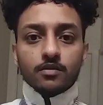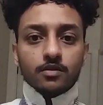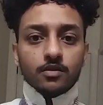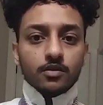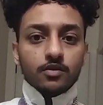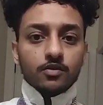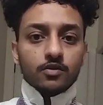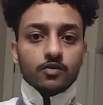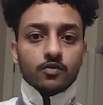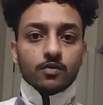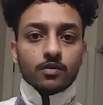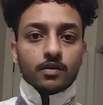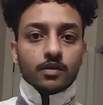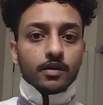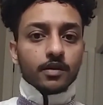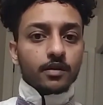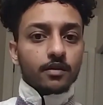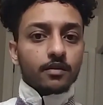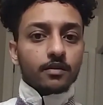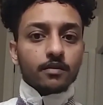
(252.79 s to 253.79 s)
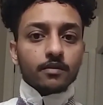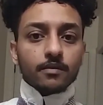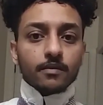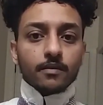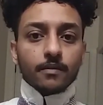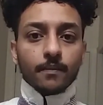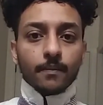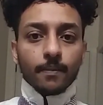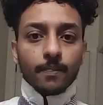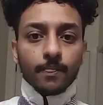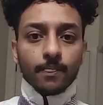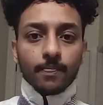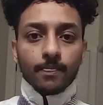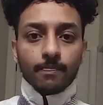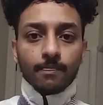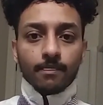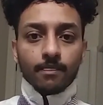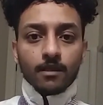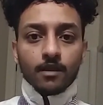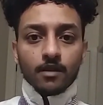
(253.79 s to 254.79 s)
So you just want to get it
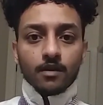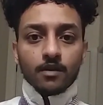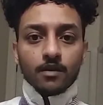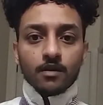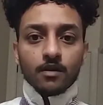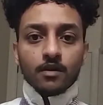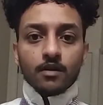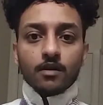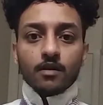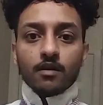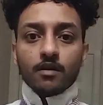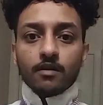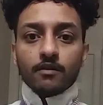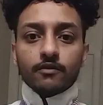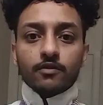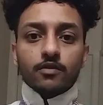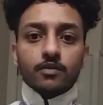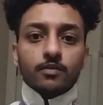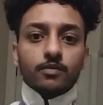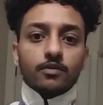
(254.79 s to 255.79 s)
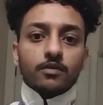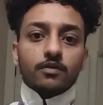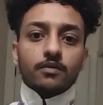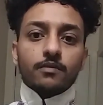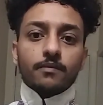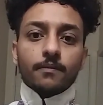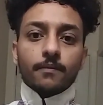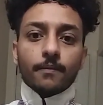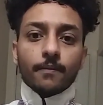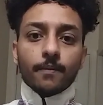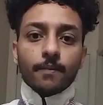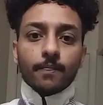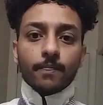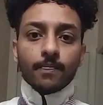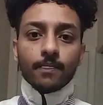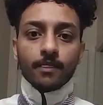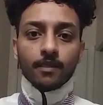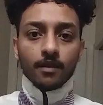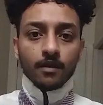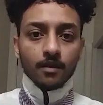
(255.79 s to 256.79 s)
comfortable.
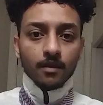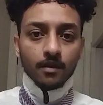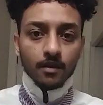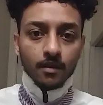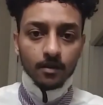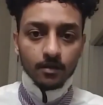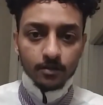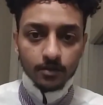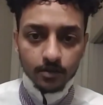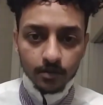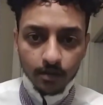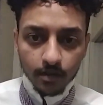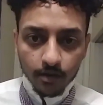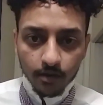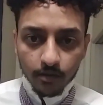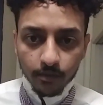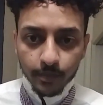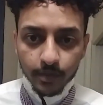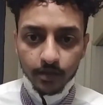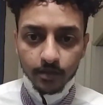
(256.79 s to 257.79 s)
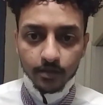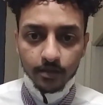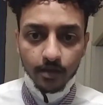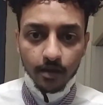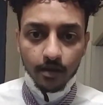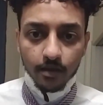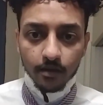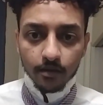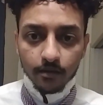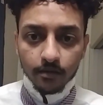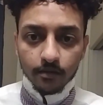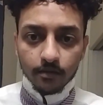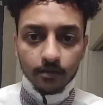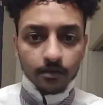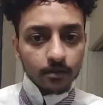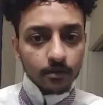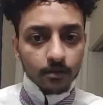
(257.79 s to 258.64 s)
See how it makes that?